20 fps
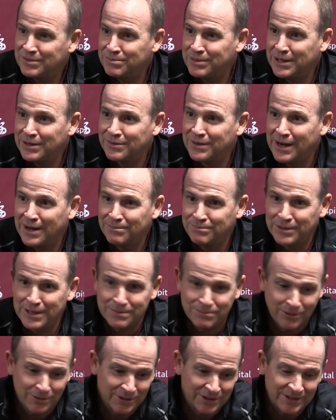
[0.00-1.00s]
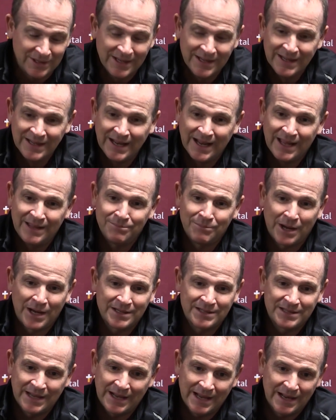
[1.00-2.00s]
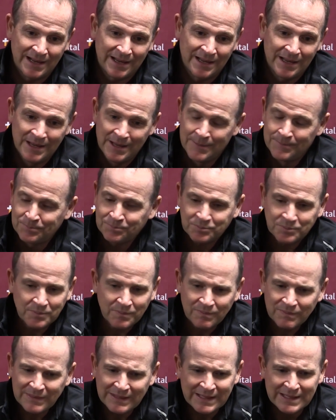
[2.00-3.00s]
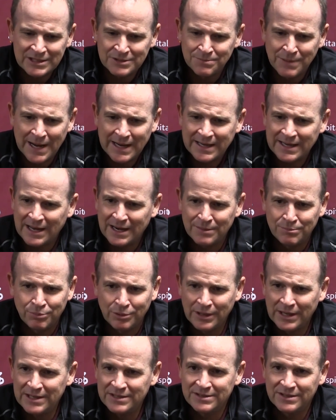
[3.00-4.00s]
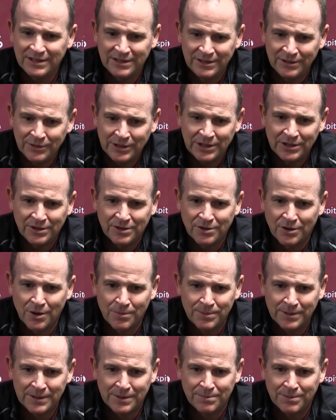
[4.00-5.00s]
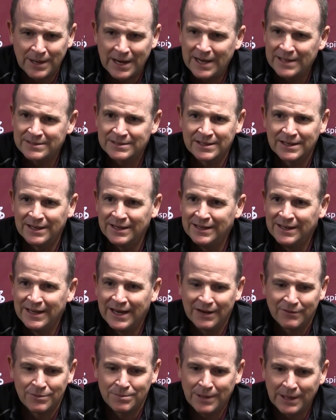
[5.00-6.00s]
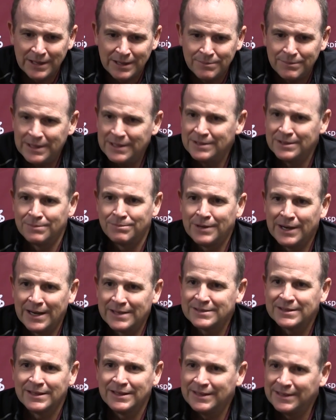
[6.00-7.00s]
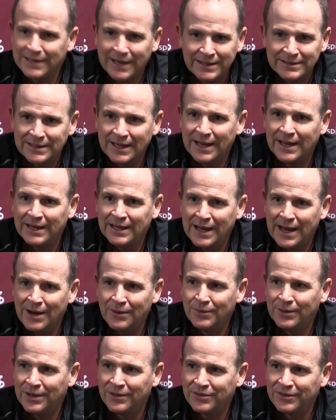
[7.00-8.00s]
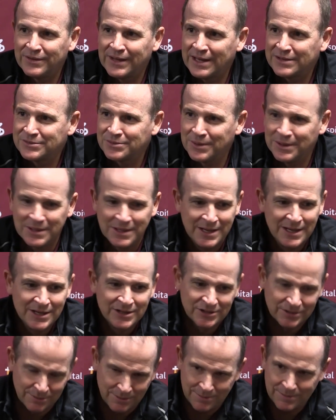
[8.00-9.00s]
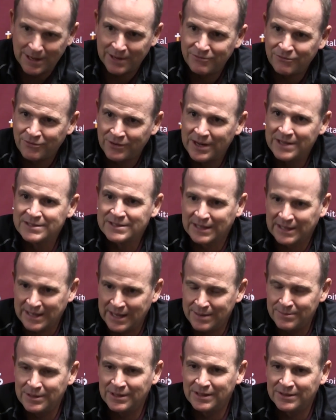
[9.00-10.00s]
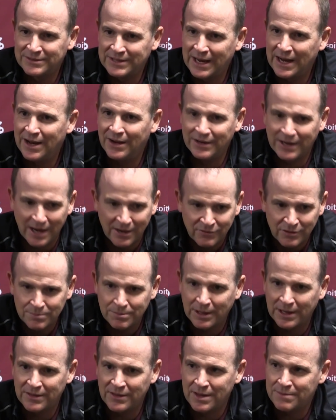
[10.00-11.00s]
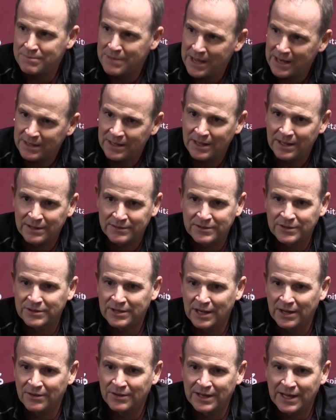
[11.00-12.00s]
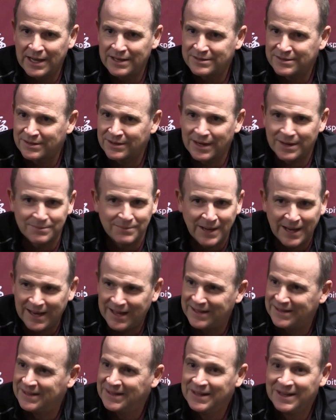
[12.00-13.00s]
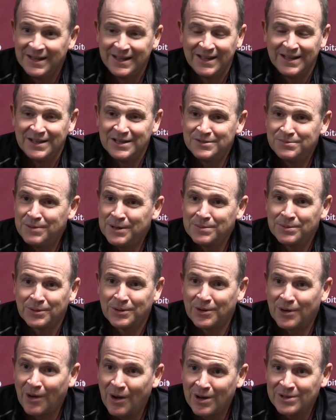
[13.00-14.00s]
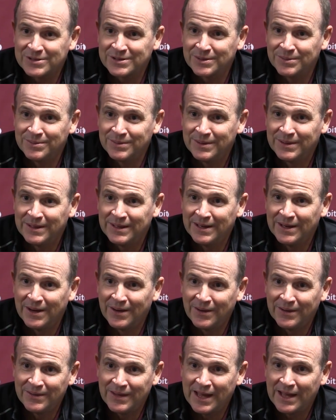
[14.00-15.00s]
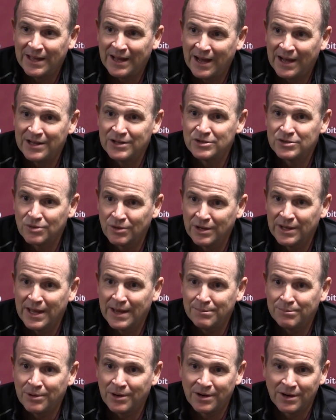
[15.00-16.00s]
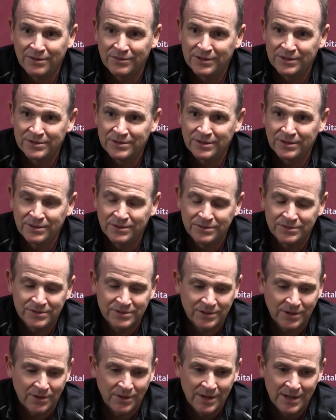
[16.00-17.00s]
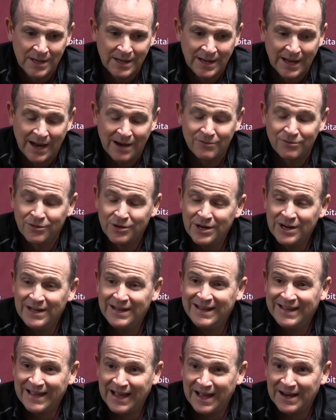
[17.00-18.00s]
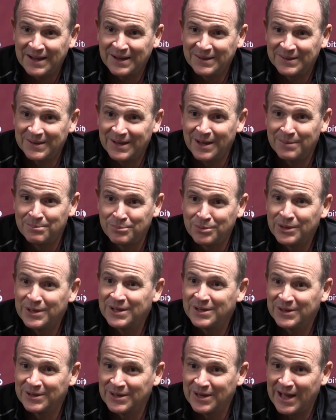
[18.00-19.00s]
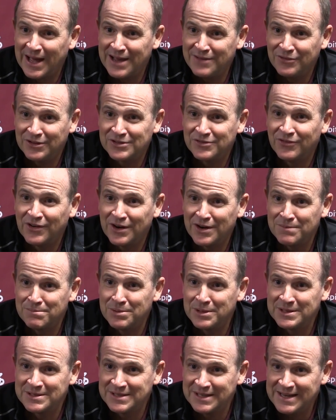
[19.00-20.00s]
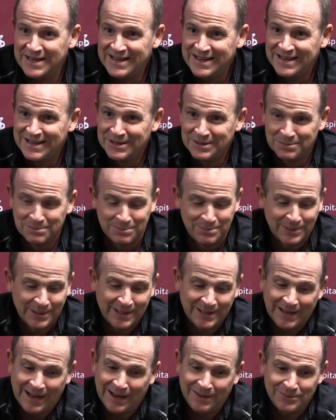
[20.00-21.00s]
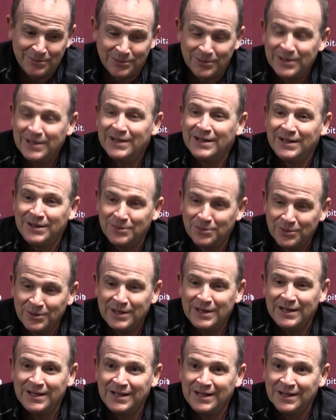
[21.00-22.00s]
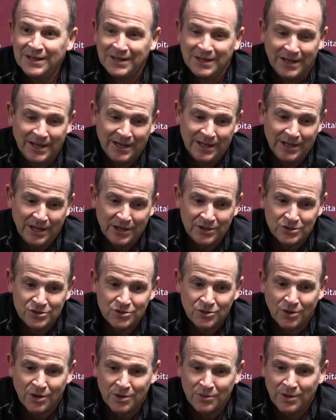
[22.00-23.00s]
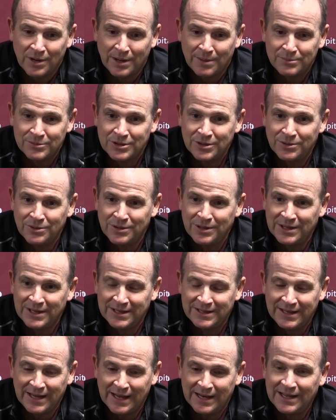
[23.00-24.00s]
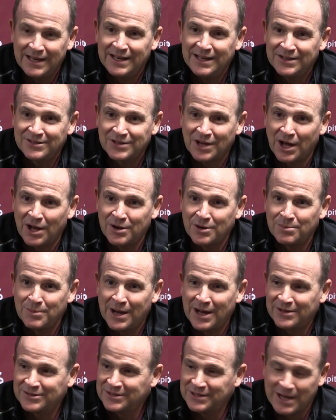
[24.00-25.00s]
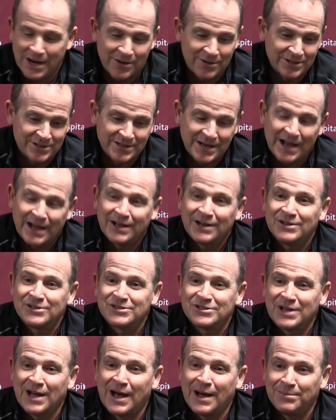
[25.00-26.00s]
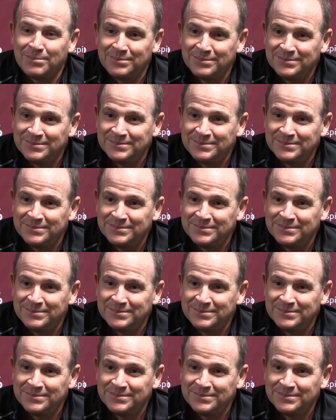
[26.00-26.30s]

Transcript: to be around people, and Montana is my kind of place. You grow up in Nebraska, everybody you meet in Nebraska you'd like to hang out with, and that's what some of my friends that came into town, everybody they met at the tailgates, they're like, man, these people are awesome, you know, and that I enjoy that part of it too. So I've really got a pretty good life. It's very busy, but I really, really enjoy what I'm doing, and it is 100 miles an hour. It's not going to stop.